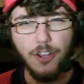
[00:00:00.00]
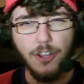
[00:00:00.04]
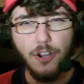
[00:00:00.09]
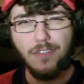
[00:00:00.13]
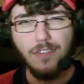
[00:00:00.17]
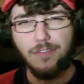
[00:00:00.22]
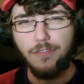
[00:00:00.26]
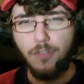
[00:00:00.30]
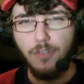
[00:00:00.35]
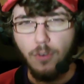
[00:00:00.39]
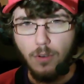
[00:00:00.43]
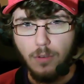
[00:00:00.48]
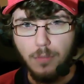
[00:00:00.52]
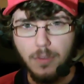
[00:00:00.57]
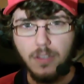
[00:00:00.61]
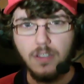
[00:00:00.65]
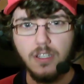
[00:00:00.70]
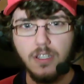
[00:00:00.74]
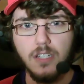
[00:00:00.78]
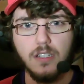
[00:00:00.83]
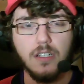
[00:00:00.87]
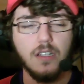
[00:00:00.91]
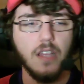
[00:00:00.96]

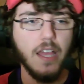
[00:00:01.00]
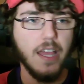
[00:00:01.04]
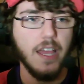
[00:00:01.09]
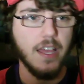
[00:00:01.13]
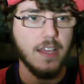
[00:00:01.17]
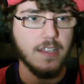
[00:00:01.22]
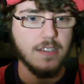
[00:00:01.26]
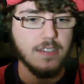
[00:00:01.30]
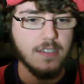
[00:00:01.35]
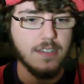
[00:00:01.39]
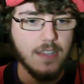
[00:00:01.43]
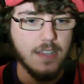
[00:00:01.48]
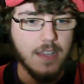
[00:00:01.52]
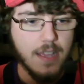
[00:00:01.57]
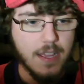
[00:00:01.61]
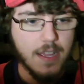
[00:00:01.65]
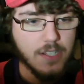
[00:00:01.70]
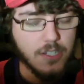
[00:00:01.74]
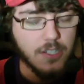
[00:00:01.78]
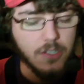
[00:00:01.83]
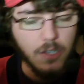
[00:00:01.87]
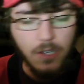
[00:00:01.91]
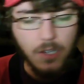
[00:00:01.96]
formula, and
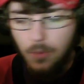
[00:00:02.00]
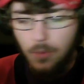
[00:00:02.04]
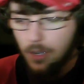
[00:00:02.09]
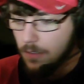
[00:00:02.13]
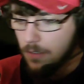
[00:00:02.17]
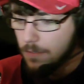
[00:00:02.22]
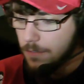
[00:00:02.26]
it's going well.